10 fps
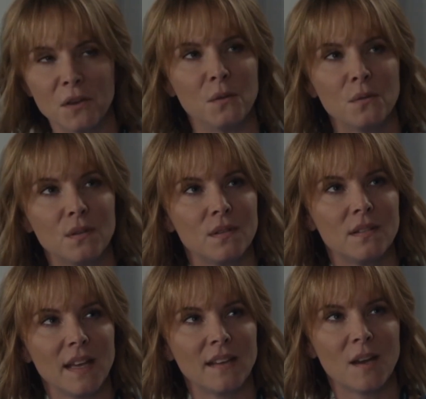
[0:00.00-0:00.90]
you,
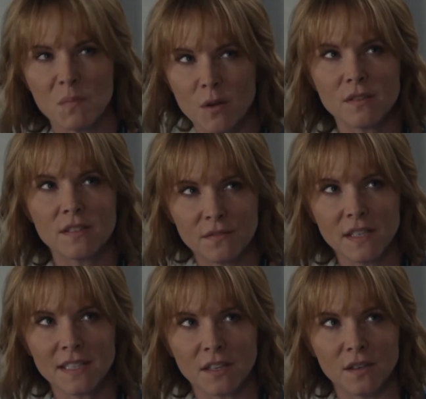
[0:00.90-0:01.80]
and I'm not
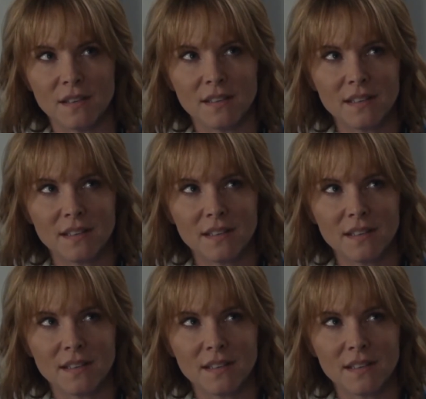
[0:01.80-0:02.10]
defending her.